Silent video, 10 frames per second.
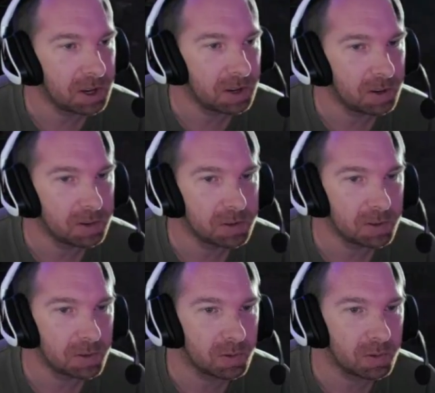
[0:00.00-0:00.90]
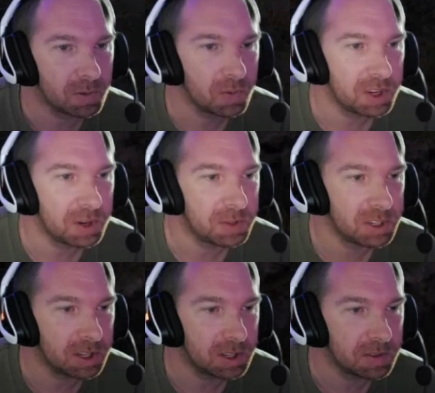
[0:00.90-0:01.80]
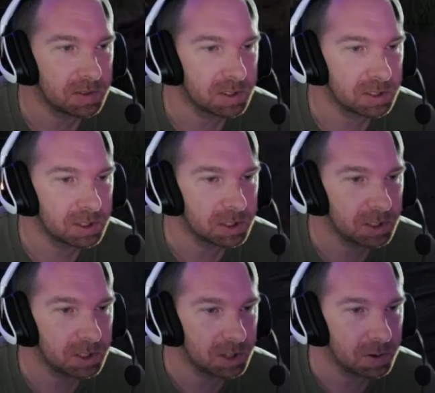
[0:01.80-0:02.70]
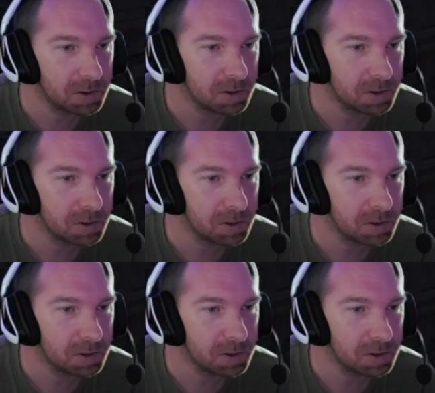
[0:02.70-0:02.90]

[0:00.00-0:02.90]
Those are the objectives essentially to go to.